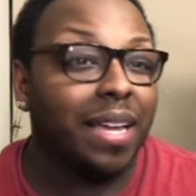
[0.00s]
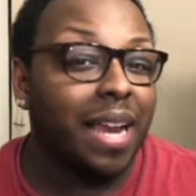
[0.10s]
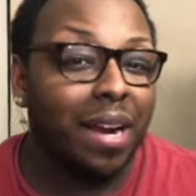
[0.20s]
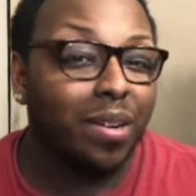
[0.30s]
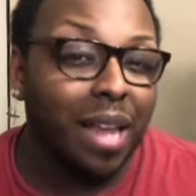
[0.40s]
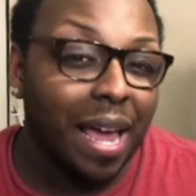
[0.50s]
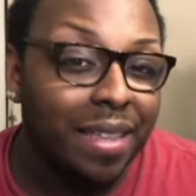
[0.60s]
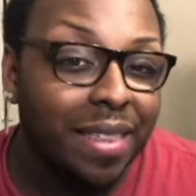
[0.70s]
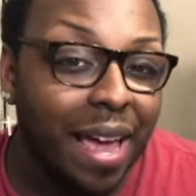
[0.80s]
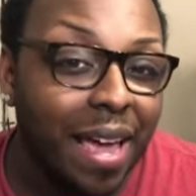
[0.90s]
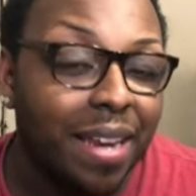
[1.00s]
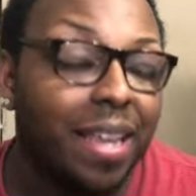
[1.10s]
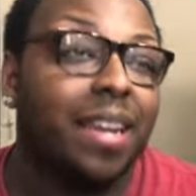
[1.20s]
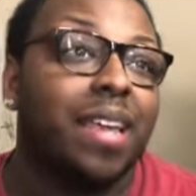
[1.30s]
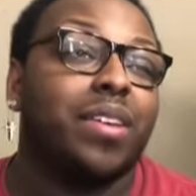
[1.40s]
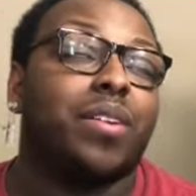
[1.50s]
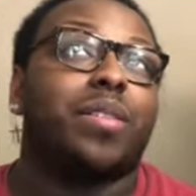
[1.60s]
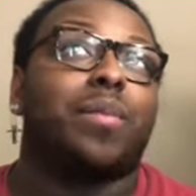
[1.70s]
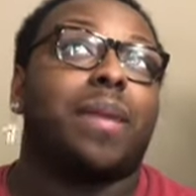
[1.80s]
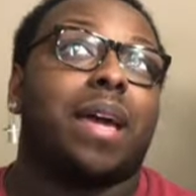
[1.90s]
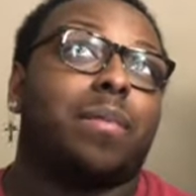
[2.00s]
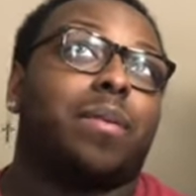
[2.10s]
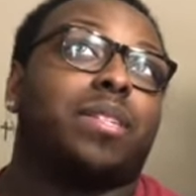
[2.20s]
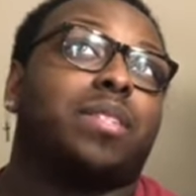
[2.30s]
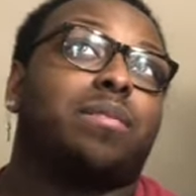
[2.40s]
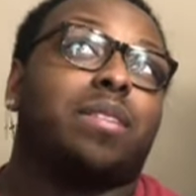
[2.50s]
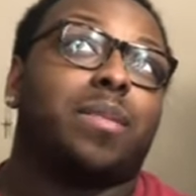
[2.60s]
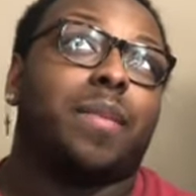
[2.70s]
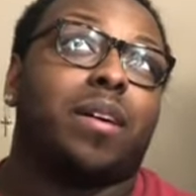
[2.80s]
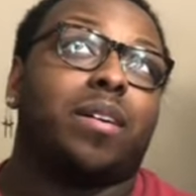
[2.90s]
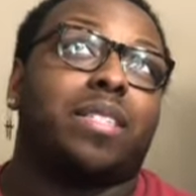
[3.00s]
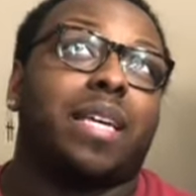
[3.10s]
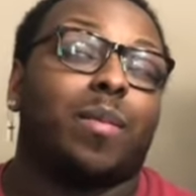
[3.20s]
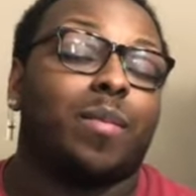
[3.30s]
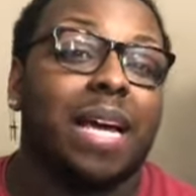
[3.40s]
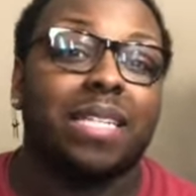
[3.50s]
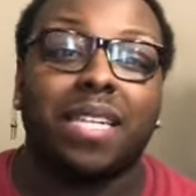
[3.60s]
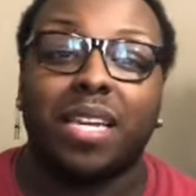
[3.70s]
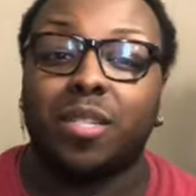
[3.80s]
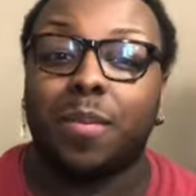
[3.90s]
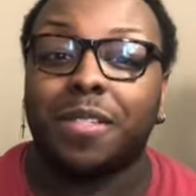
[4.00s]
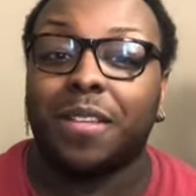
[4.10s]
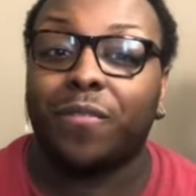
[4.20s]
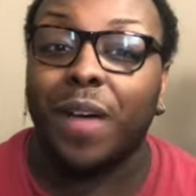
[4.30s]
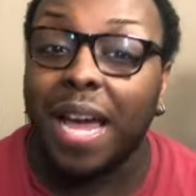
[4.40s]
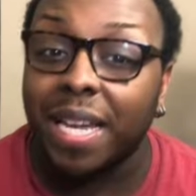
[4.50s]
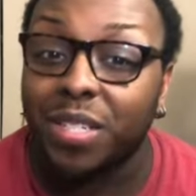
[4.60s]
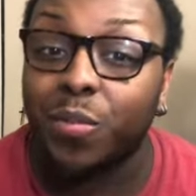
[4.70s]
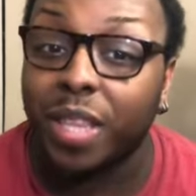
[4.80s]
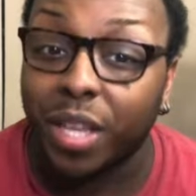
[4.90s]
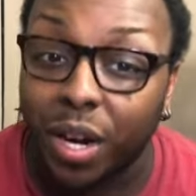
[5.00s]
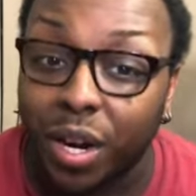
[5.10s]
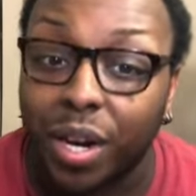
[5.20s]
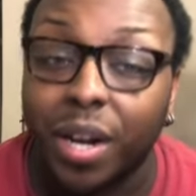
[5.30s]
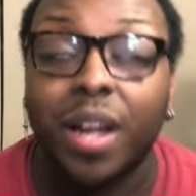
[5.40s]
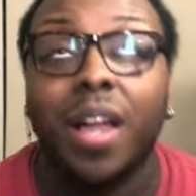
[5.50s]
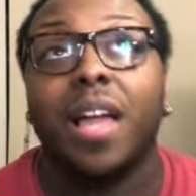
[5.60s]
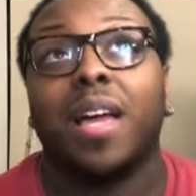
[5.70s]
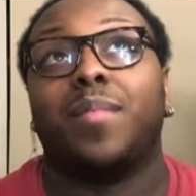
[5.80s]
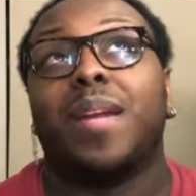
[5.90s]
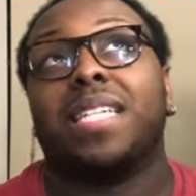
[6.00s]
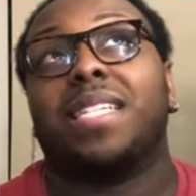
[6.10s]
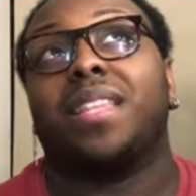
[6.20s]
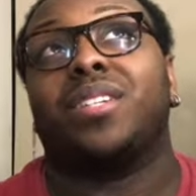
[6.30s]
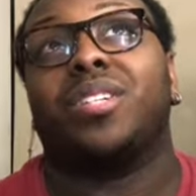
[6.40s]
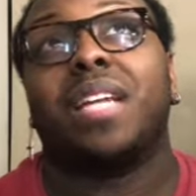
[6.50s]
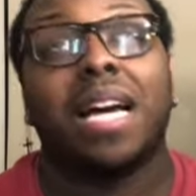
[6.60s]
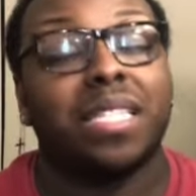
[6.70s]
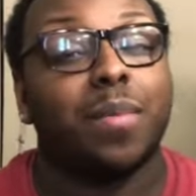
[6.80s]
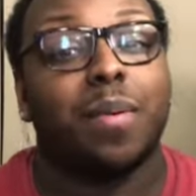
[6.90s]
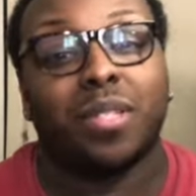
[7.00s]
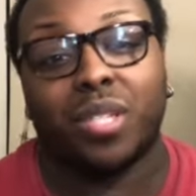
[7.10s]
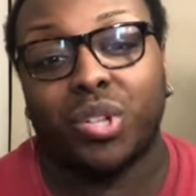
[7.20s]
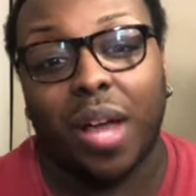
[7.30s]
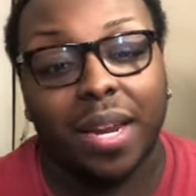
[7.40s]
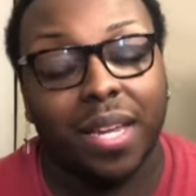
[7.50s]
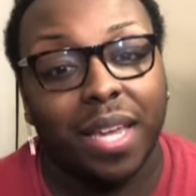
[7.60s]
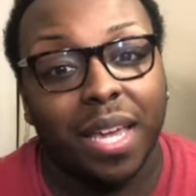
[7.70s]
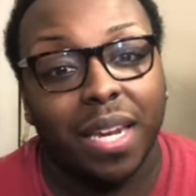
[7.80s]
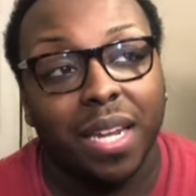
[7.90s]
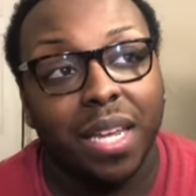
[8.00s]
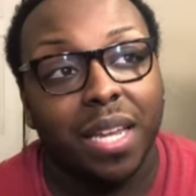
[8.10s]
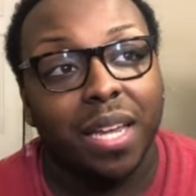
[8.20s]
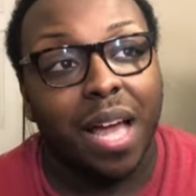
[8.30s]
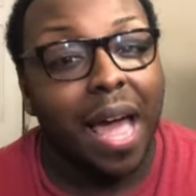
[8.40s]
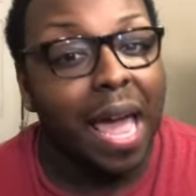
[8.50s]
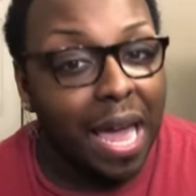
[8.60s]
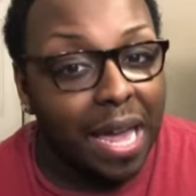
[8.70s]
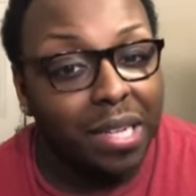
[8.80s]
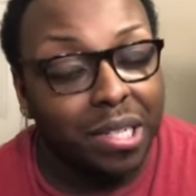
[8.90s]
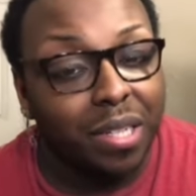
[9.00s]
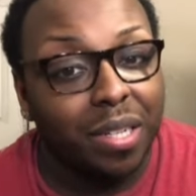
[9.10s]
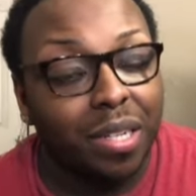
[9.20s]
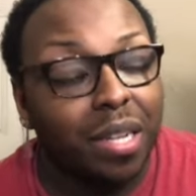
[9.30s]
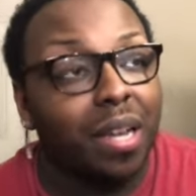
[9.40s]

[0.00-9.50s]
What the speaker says: and I don't like that. And you're the main person supposed to be on her team. I'm not saying you're supposed to fight with her, and I'm not saying that you're not supposed to try to get a handle